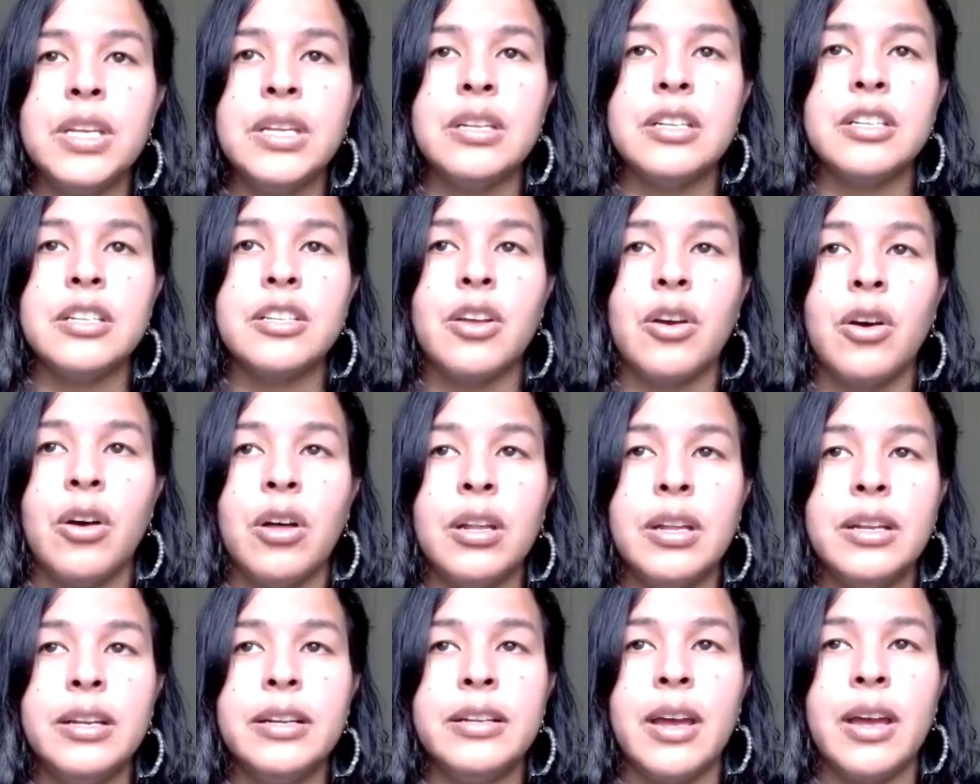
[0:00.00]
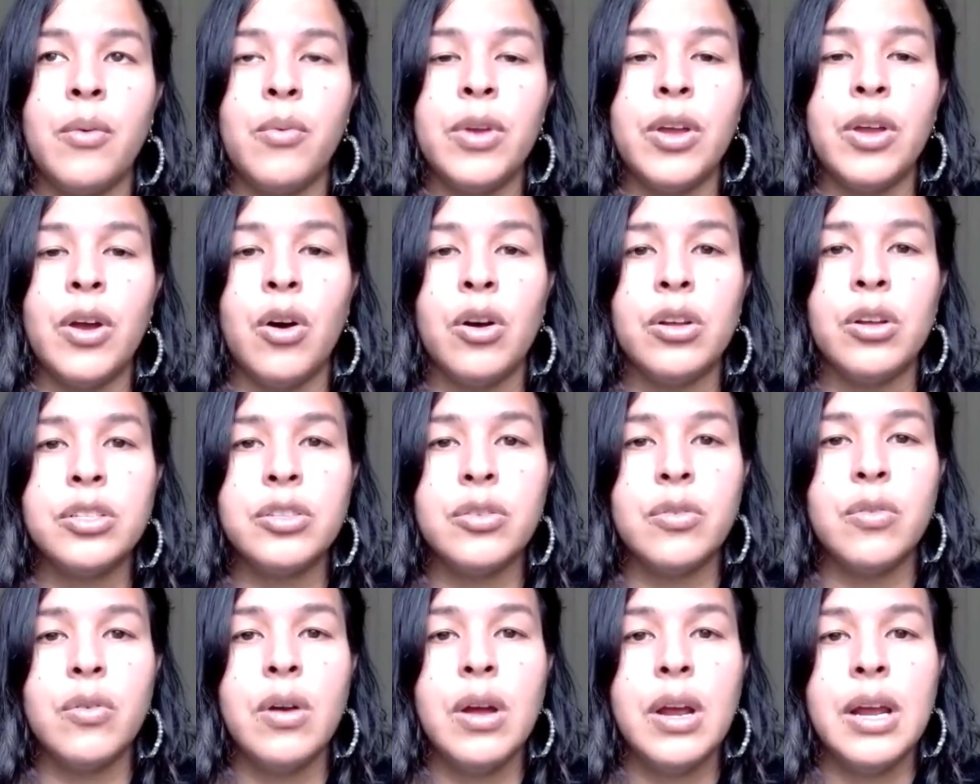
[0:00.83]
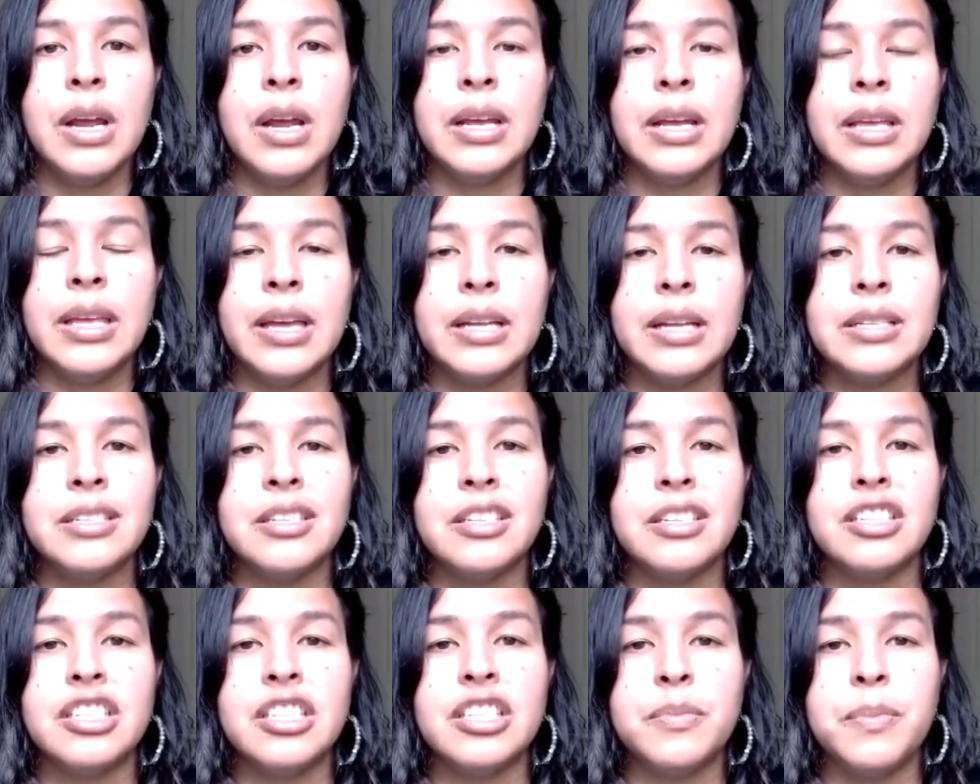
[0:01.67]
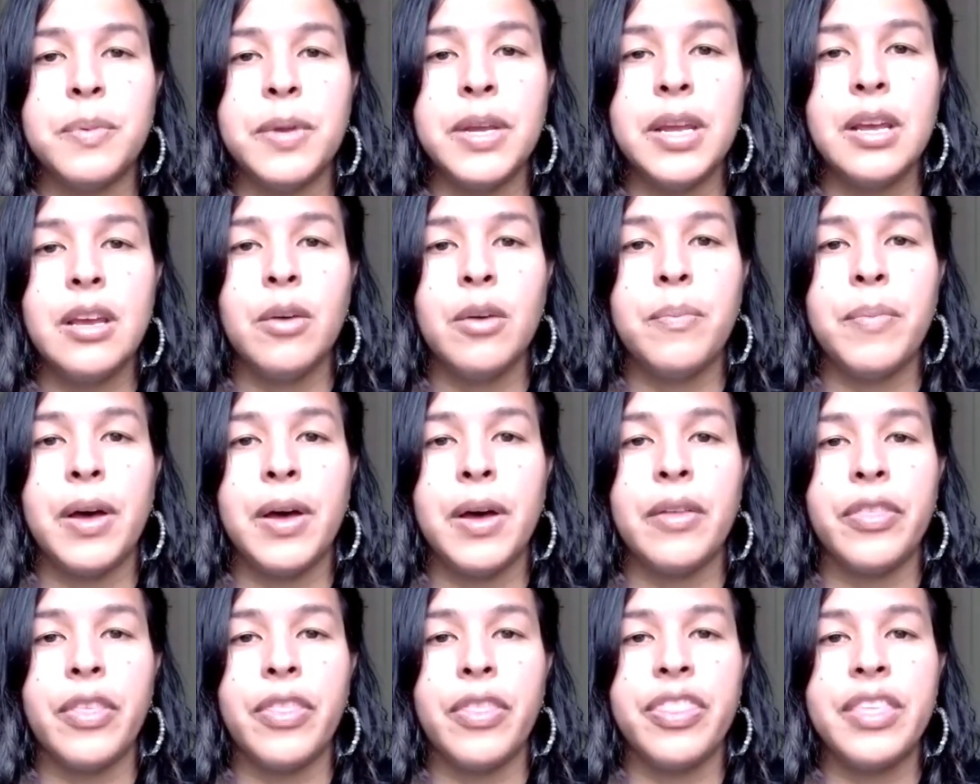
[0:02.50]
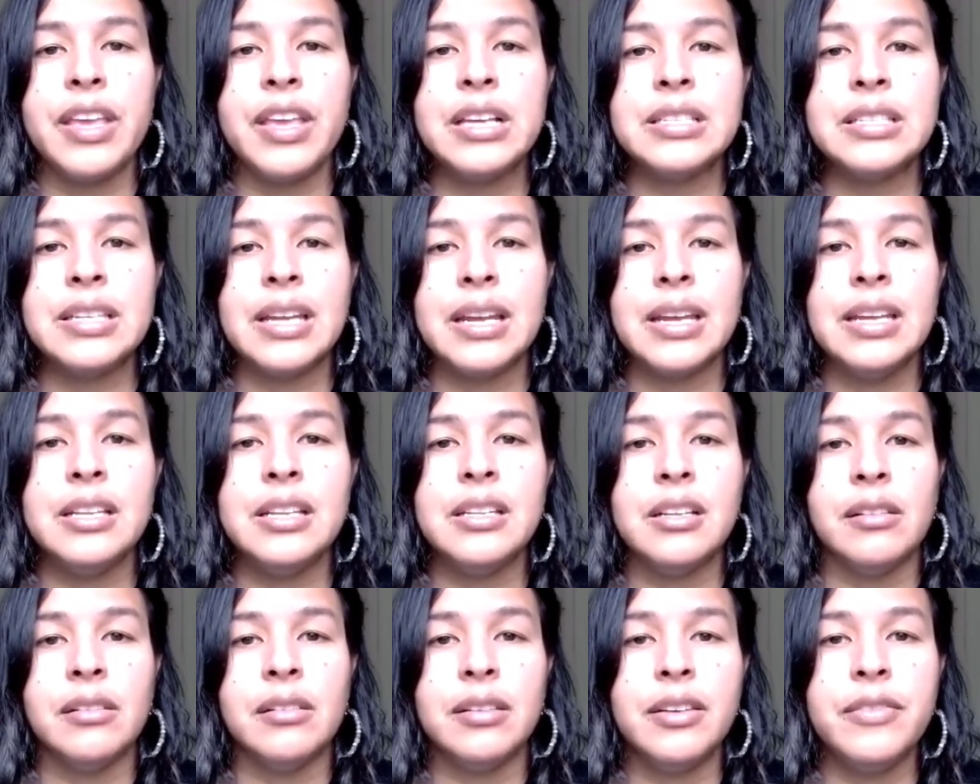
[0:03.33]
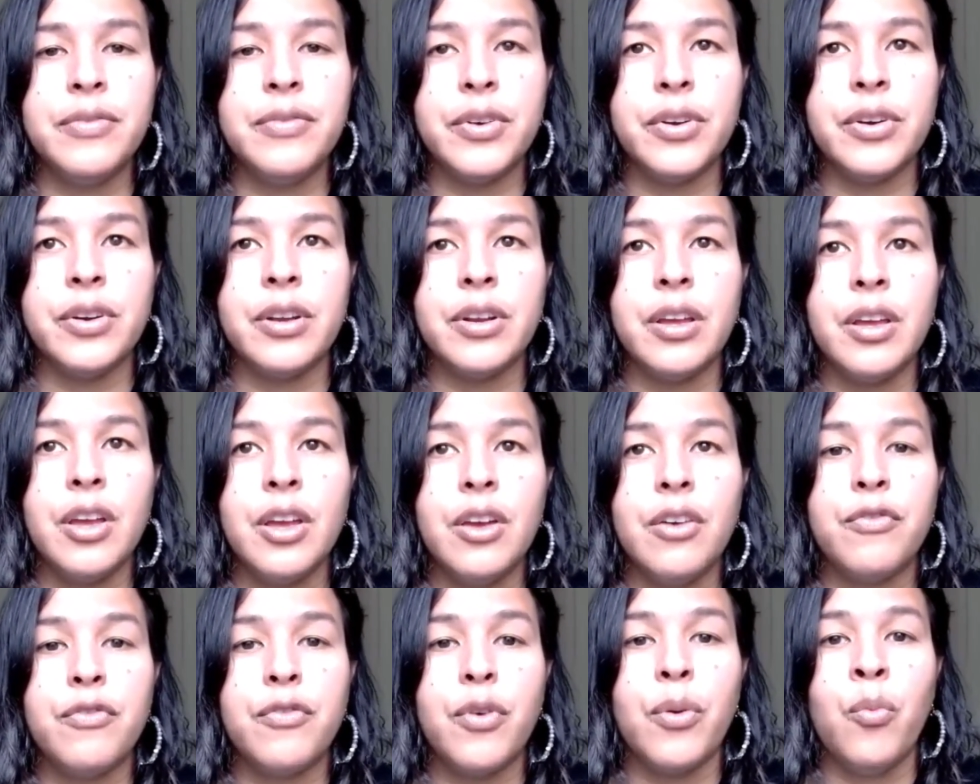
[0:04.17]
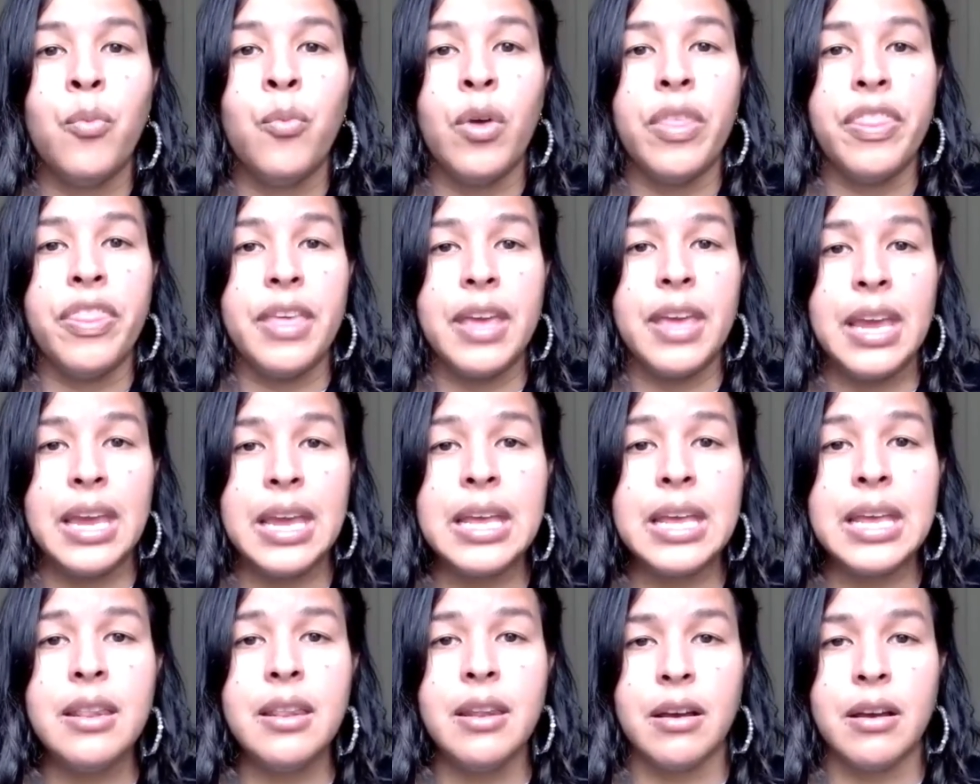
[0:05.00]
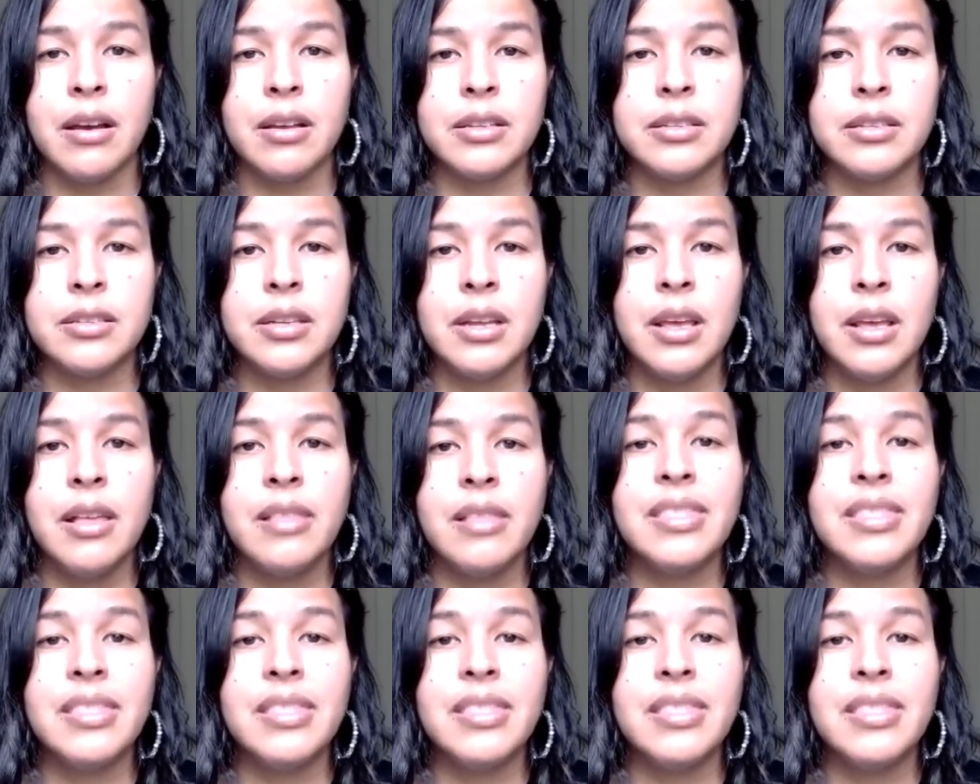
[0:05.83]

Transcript: me this calling that we also get to speak about the things that He delivered from within us.